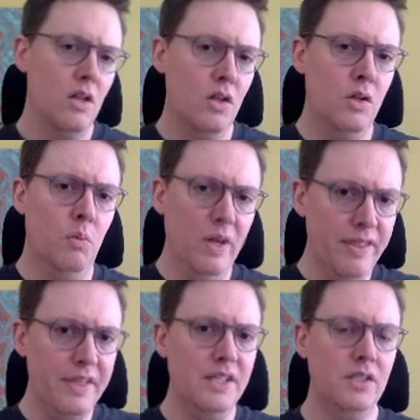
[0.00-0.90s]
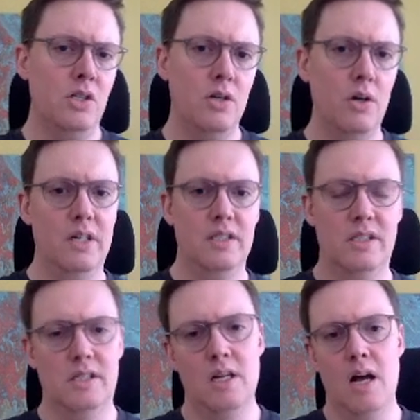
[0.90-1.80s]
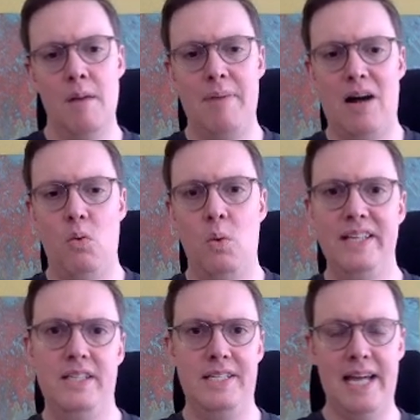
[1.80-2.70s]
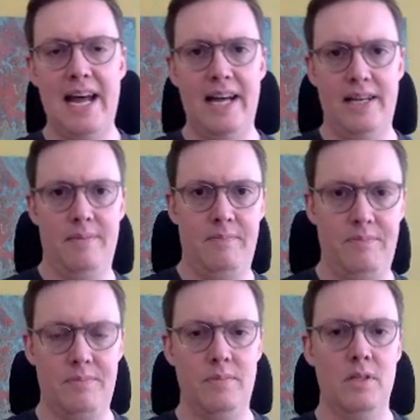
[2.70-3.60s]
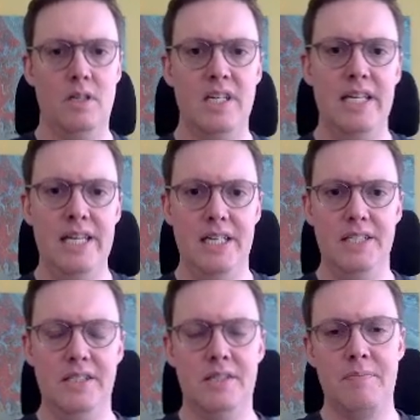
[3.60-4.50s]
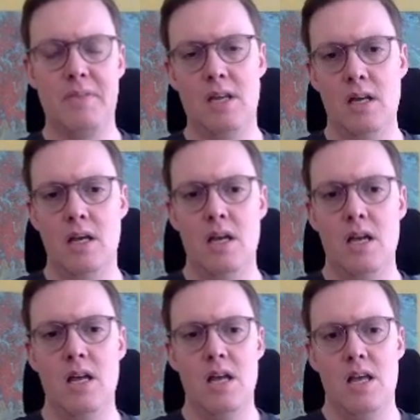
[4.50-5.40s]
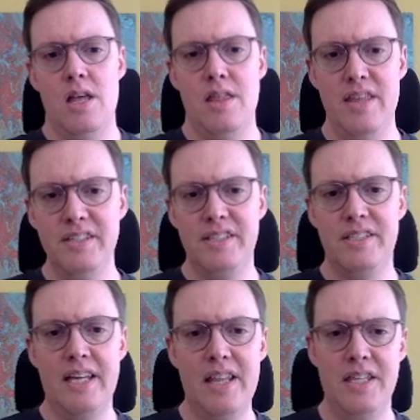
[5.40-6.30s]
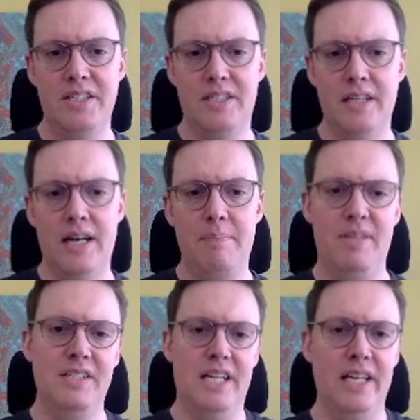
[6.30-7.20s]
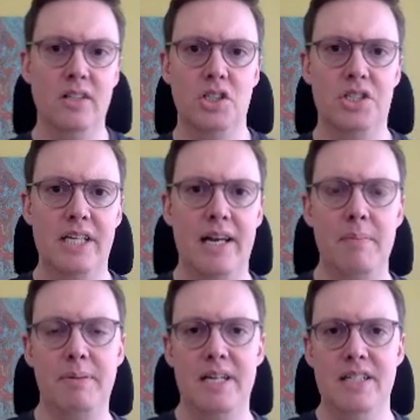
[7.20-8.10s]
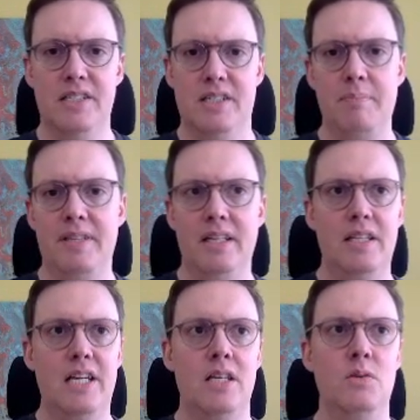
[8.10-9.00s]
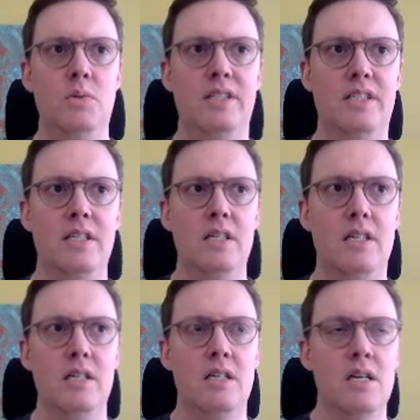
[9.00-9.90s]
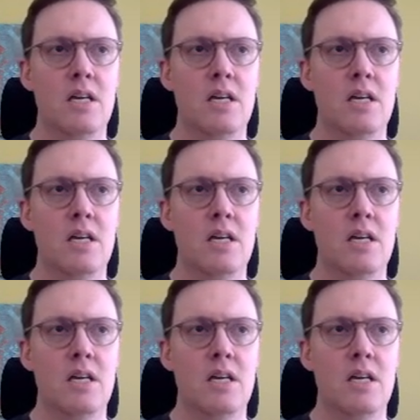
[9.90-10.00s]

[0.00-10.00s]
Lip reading: the one thing to notice about white's attack is this English setup is something that you would see